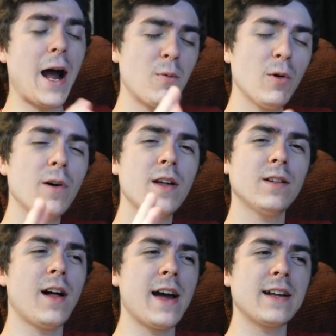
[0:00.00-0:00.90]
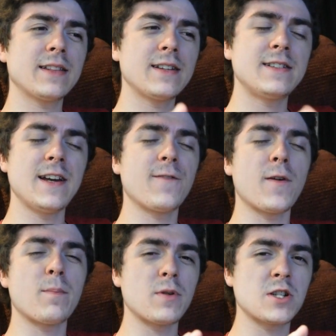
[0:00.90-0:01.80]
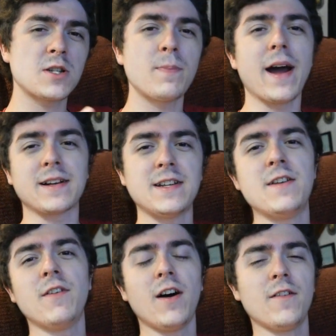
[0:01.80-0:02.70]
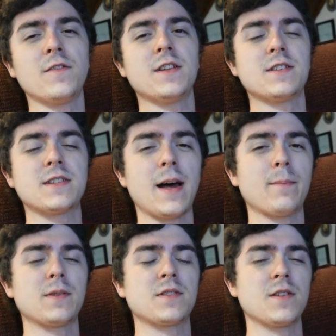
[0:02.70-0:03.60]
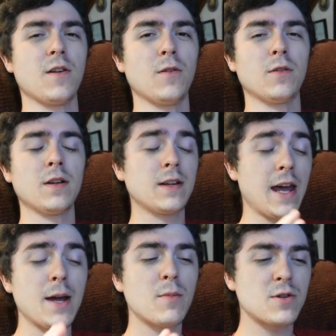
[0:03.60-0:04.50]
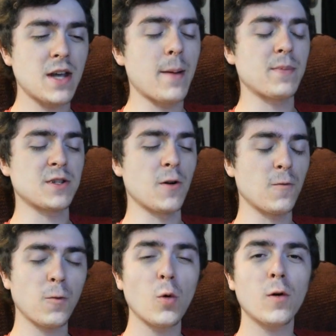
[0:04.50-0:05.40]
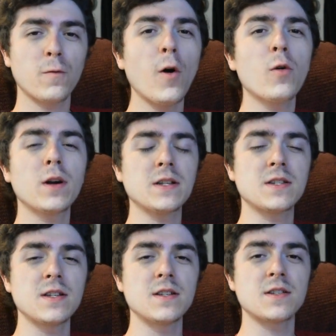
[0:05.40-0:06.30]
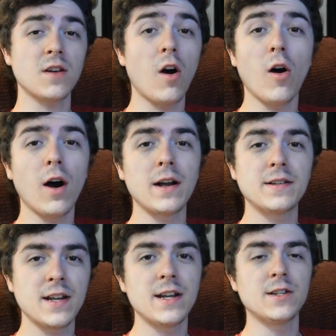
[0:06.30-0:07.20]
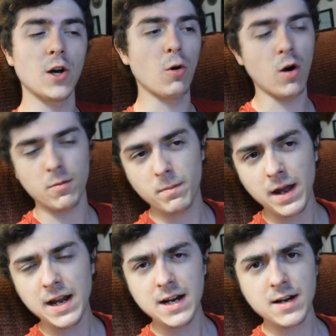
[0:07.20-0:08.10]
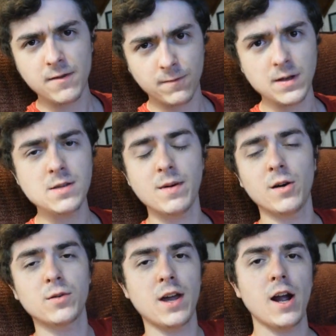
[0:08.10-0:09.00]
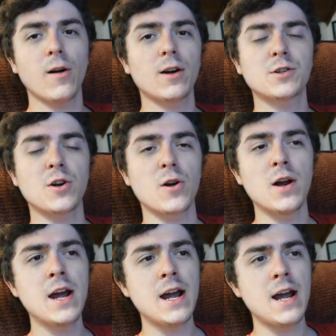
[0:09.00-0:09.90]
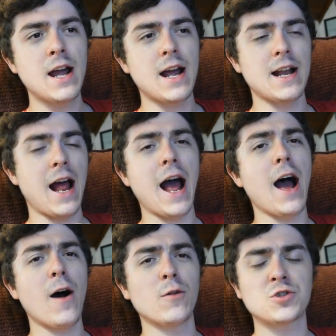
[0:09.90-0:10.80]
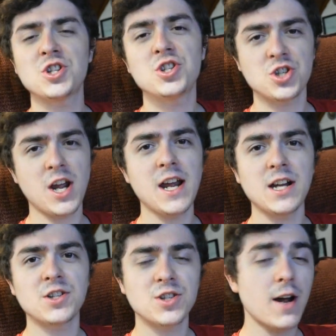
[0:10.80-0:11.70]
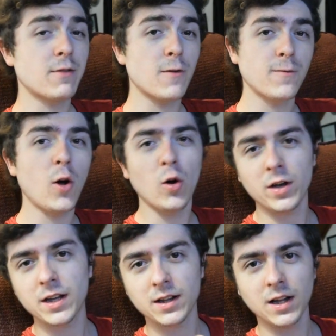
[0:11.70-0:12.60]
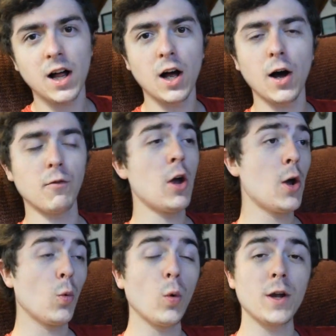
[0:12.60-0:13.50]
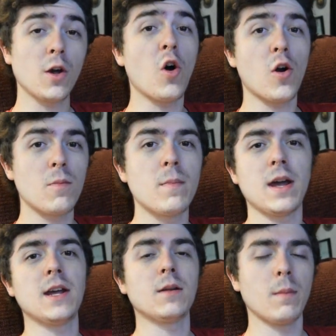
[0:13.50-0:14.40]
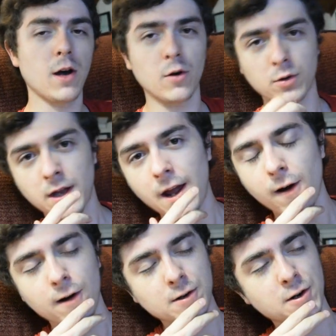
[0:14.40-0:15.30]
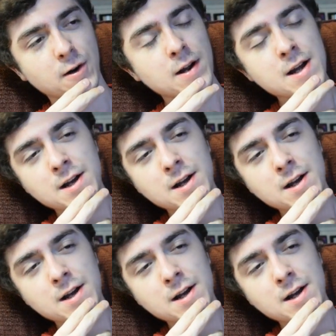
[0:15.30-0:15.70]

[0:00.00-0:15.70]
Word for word: I really like the different perspective of this episode. Gamers Episode 4 focuses on Tendou, our main female character, and how she changed after falling in love with our main male character.